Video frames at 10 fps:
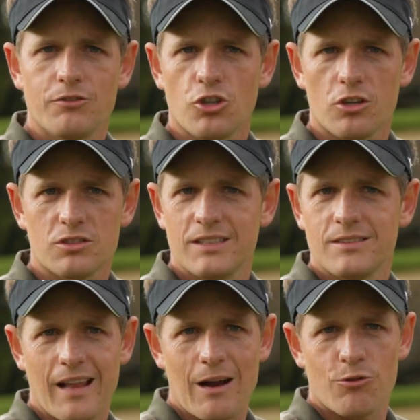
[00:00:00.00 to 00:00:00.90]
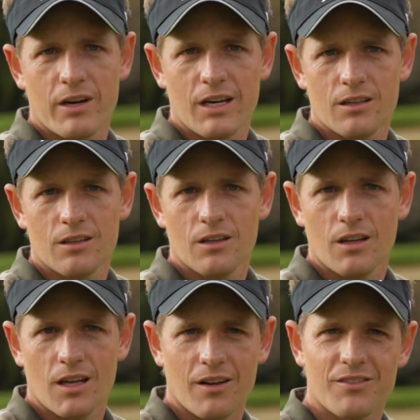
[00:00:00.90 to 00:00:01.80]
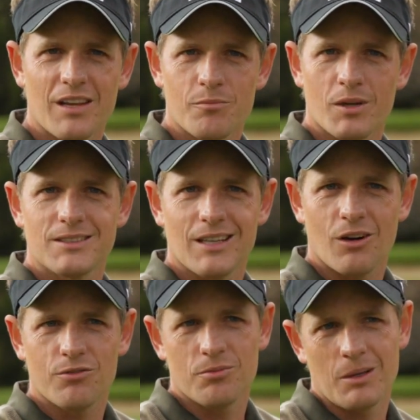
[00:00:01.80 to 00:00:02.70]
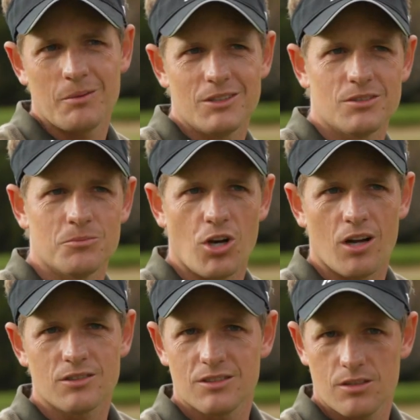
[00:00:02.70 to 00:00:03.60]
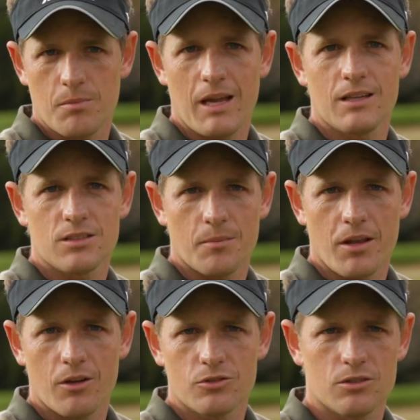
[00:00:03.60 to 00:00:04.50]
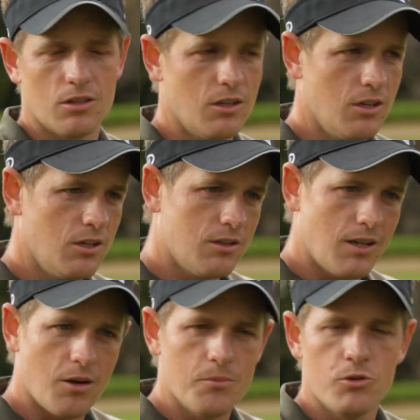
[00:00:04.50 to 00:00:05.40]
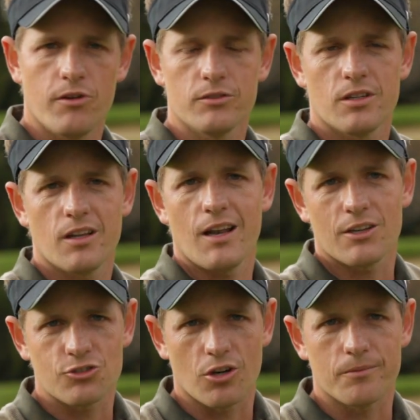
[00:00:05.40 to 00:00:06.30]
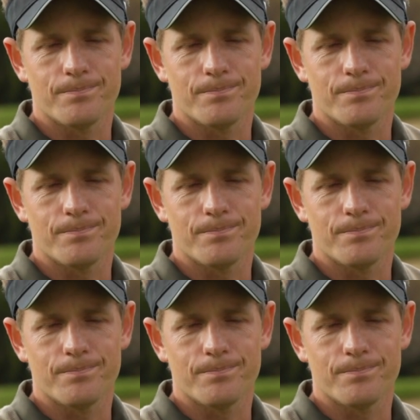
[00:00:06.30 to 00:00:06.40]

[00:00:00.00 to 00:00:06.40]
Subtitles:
shots into that ring, and I've given myself maybe some chances to make some of those, then I'll move on to the next shot.